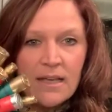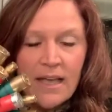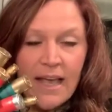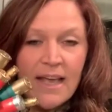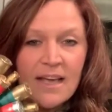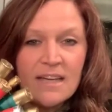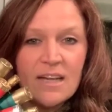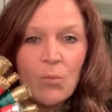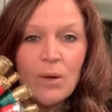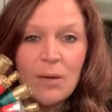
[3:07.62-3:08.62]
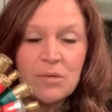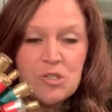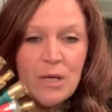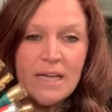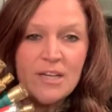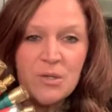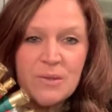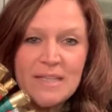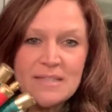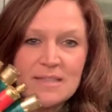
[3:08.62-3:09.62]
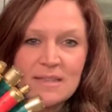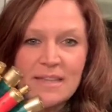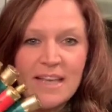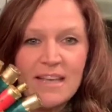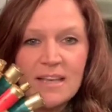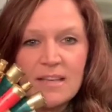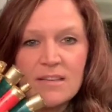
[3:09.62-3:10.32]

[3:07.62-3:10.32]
And what I will try to do is link